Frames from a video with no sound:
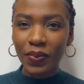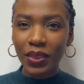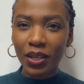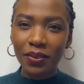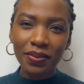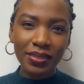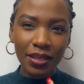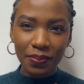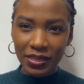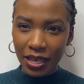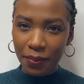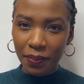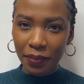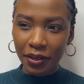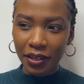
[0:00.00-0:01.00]
of
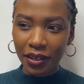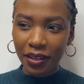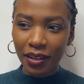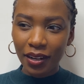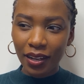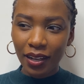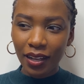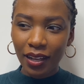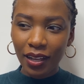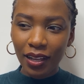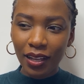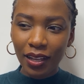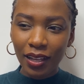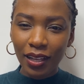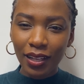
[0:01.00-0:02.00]
September.
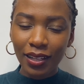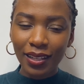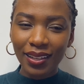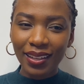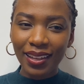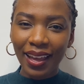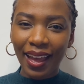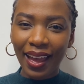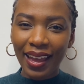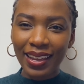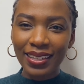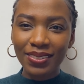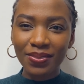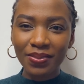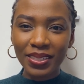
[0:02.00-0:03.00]

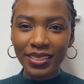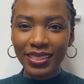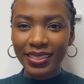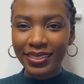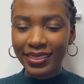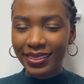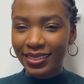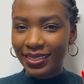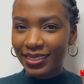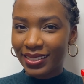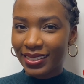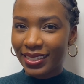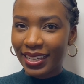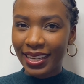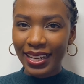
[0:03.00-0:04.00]
I really
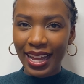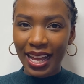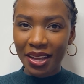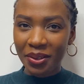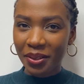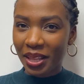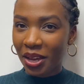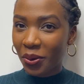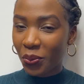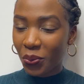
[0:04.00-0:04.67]
didn't get how that